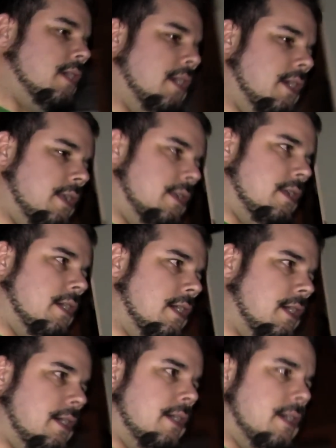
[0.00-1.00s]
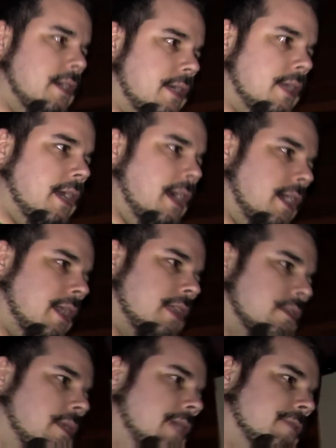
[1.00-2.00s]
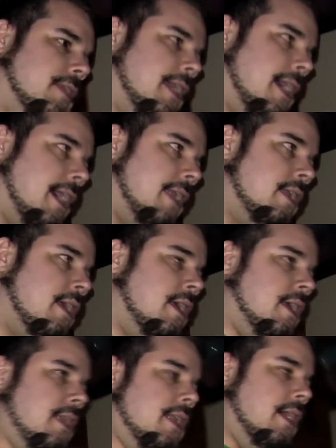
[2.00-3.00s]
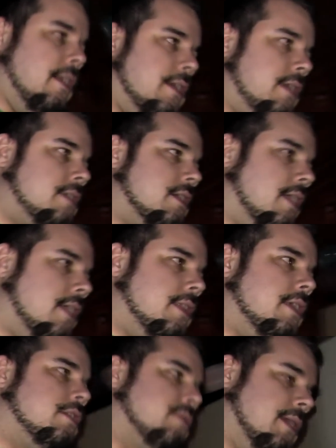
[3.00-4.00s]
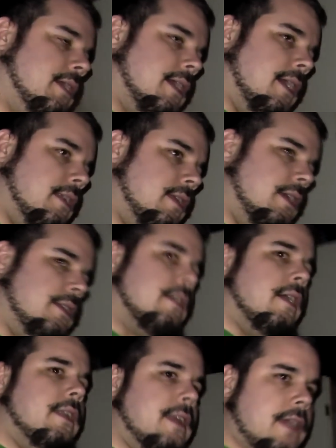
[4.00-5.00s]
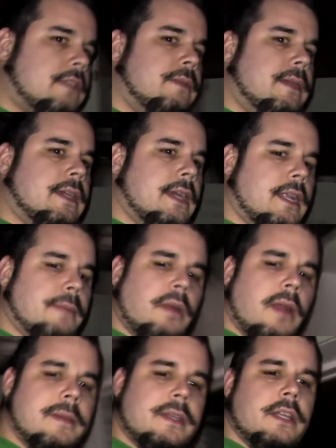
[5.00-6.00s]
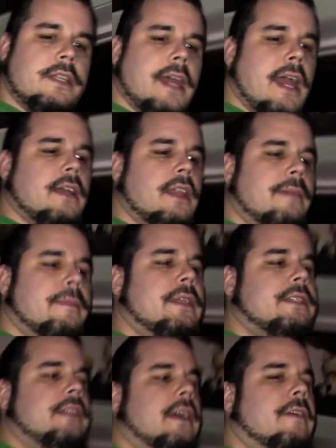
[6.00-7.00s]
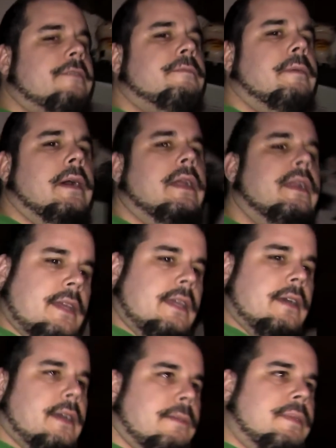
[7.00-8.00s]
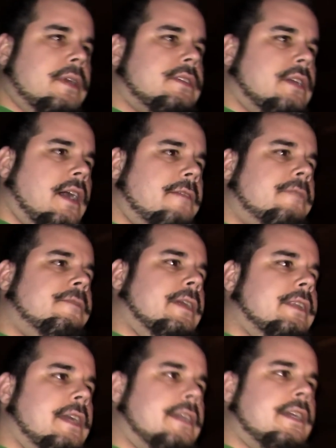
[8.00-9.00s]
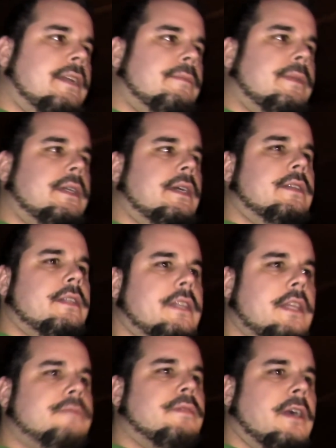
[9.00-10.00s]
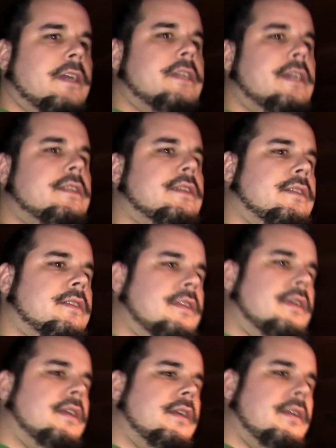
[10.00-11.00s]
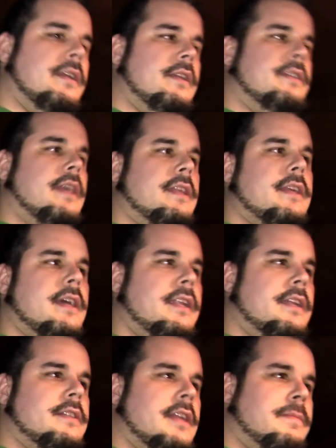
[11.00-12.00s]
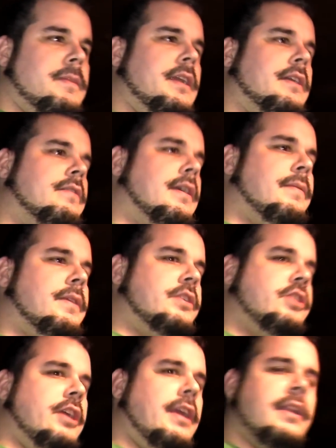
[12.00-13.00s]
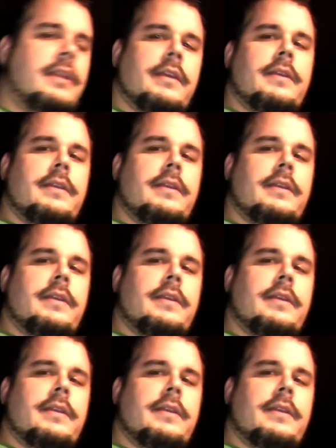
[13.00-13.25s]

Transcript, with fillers: And uh, yeah, I'm gonna have to wait for dad. Now he's gone this weekend, he's gone next weekend. I probably could tackle that myself, but he'll get pissed off if I dick it because it's his project and he's like that. He doesn't like me dicking around with his shit.